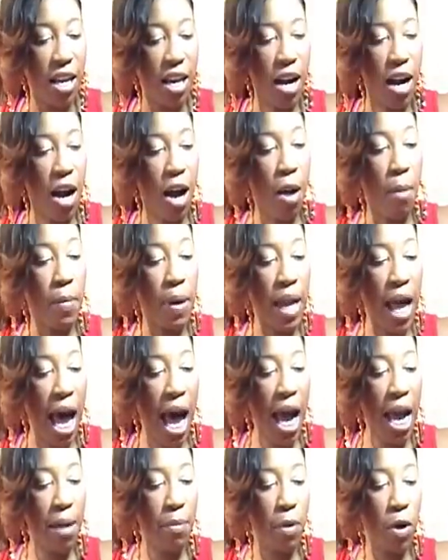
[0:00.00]

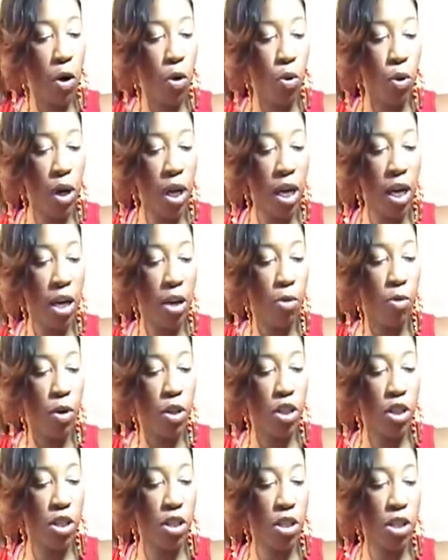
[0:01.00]
lime green,
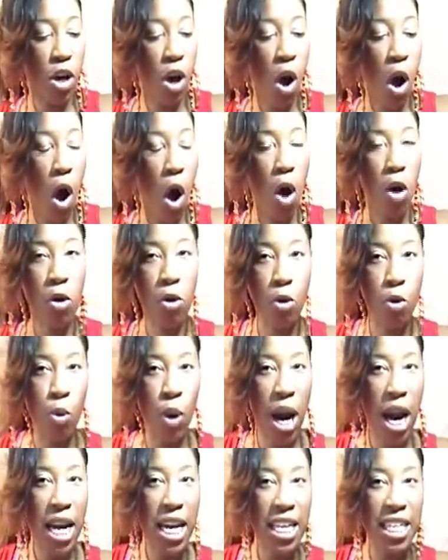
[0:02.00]
which is called
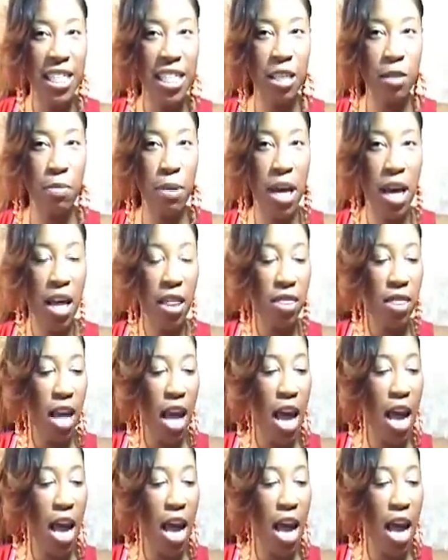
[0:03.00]
Granny Smith,